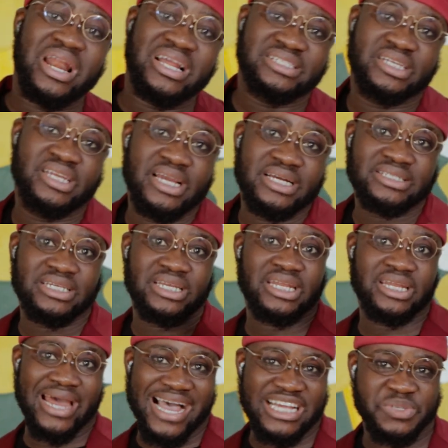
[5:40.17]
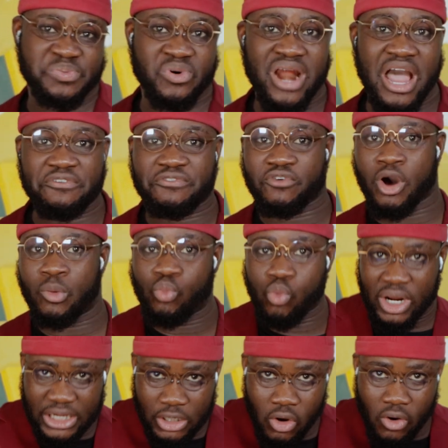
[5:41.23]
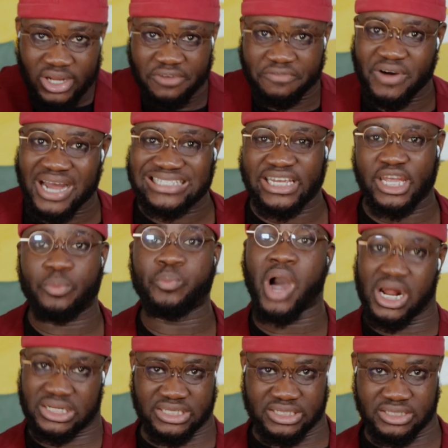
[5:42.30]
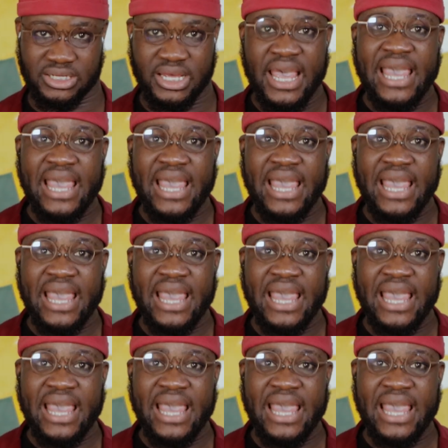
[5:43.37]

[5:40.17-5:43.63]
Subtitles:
Palestinians in the diaspora formed what they call the Fatah Party.